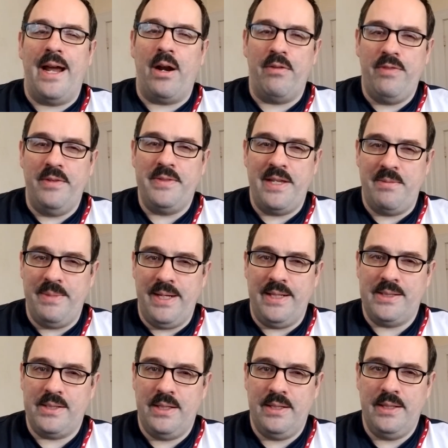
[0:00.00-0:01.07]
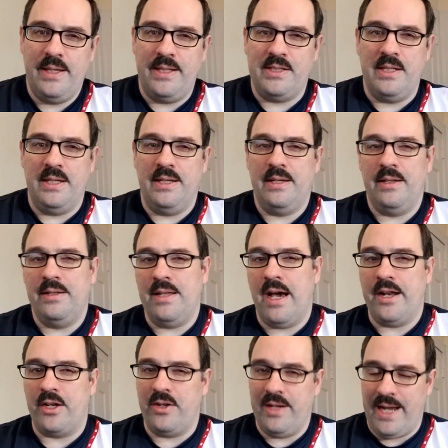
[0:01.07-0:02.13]
15 minutes. It's not a
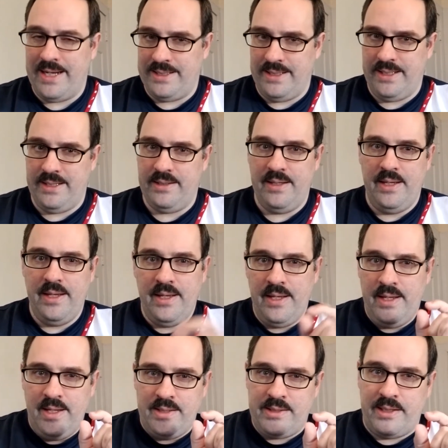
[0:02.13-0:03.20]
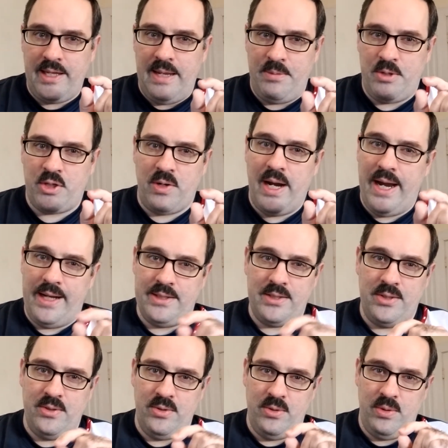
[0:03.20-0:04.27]
good idea to keep trying
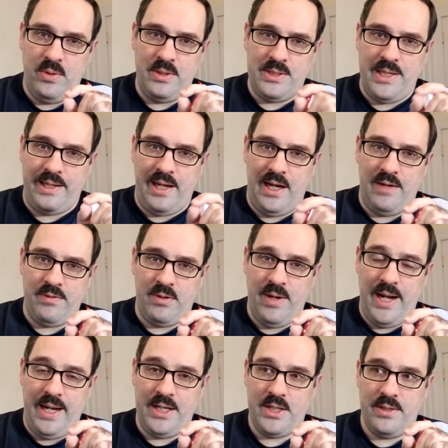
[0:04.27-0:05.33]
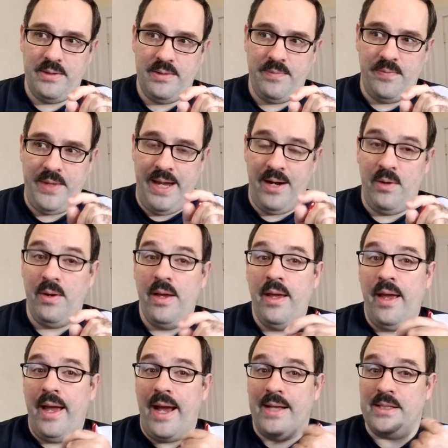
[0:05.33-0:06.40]
to take care of a range. Now,
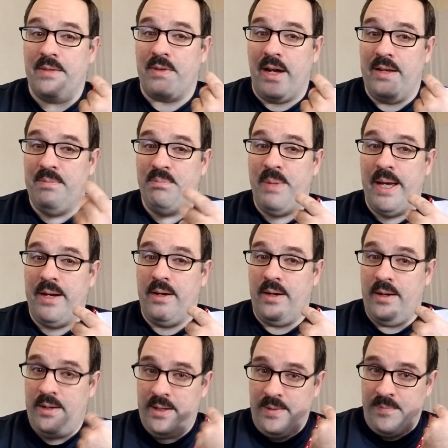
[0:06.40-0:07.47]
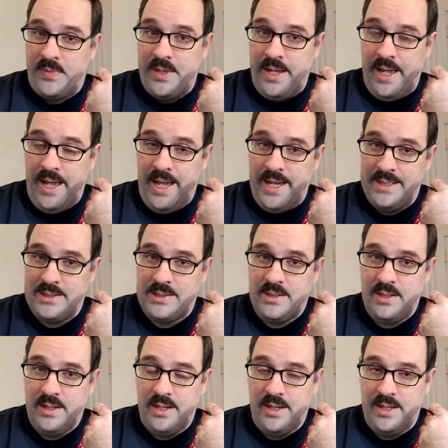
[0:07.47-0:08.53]
as I've gotten better at
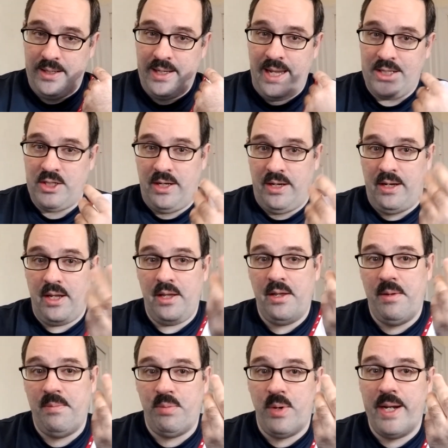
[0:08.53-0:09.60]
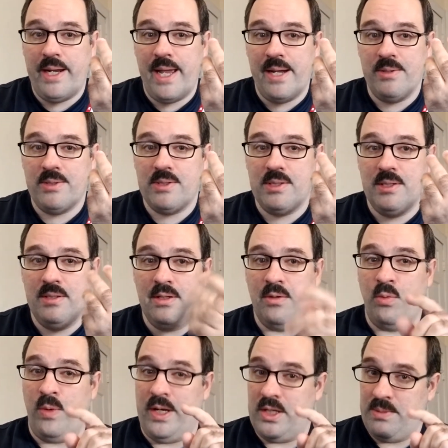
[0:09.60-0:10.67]
catching breakouts,
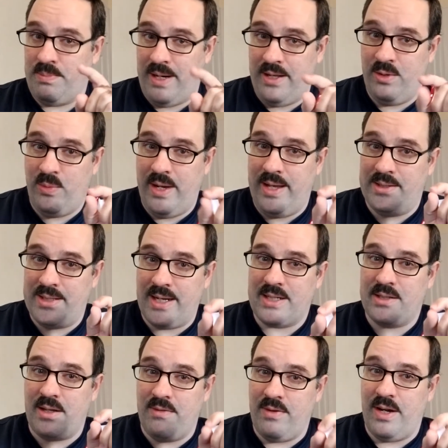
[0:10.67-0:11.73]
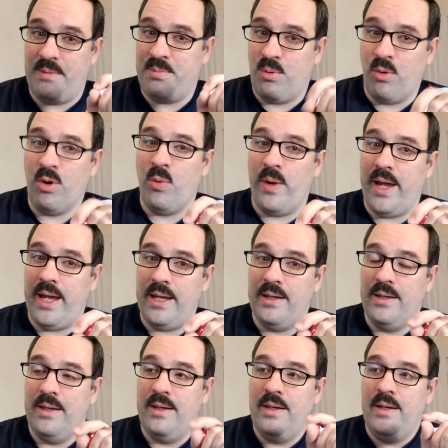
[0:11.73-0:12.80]
which, by the way, is actually a very poor way
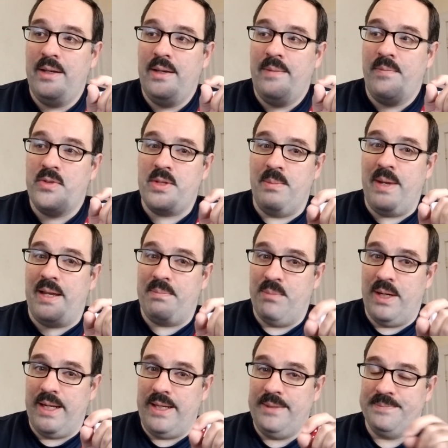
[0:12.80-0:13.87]
to make money,